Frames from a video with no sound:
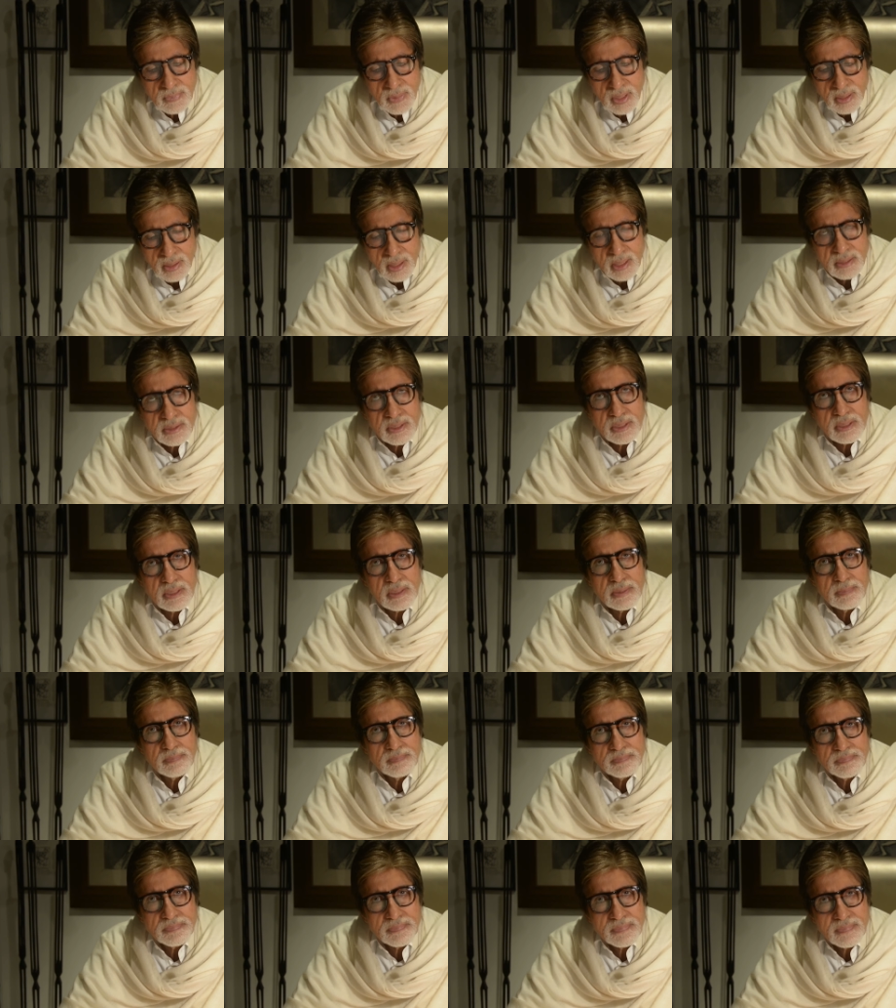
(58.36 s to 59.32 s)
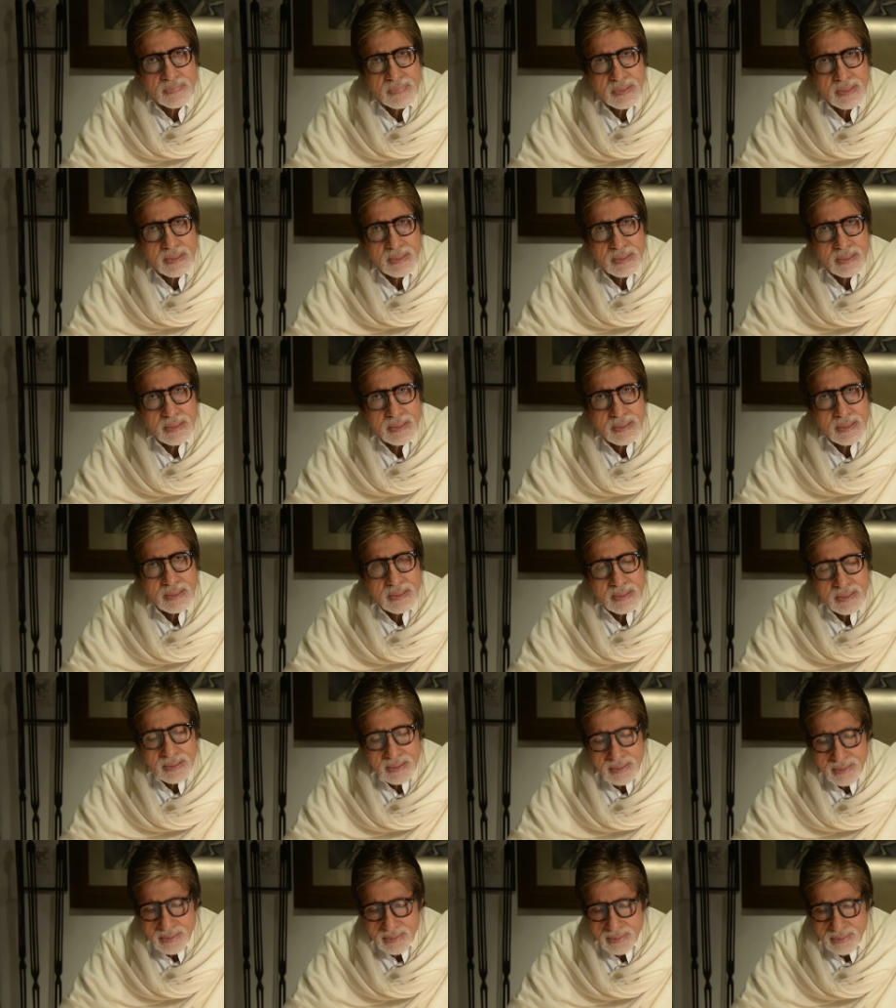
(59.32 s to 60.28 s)
Aaradhya,
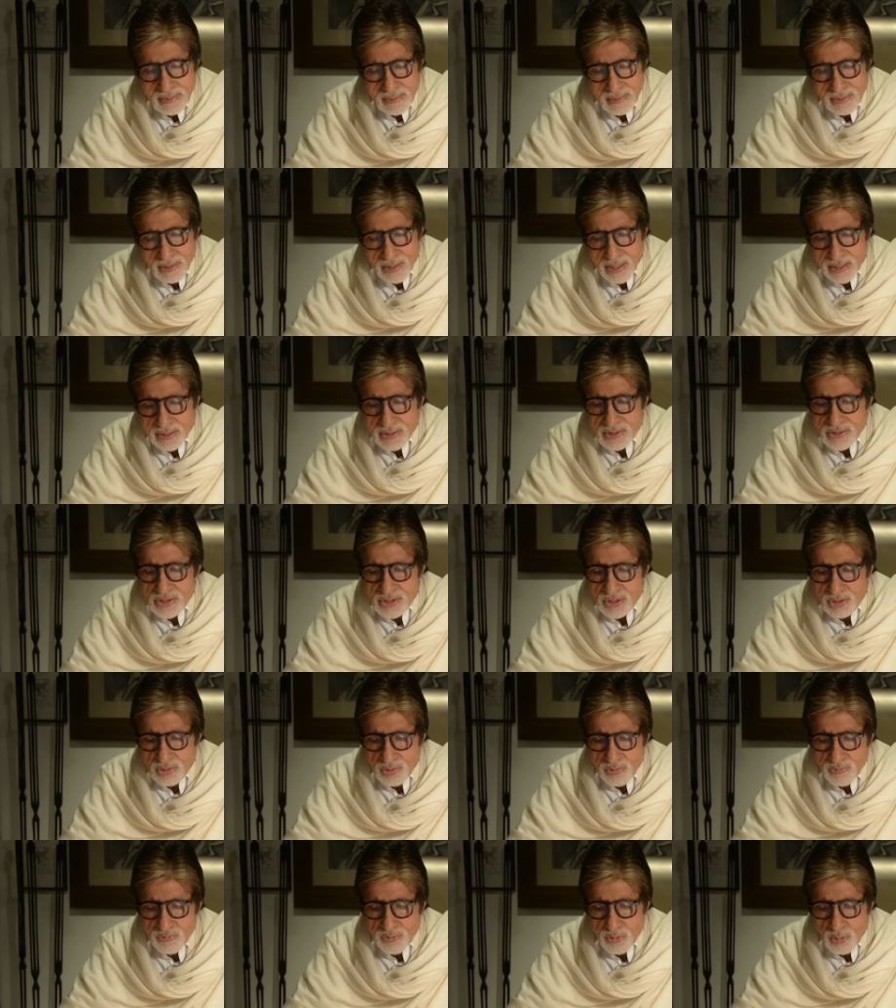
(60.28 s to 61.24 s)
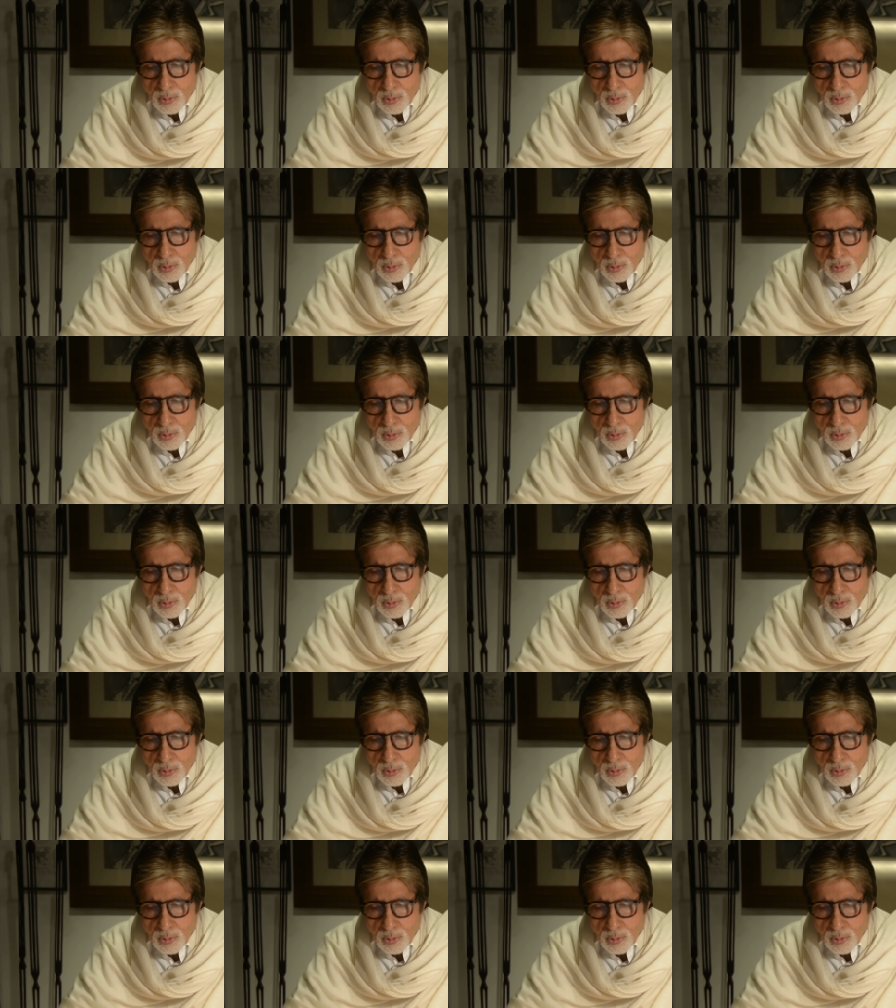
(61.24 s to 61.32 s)
the legacy of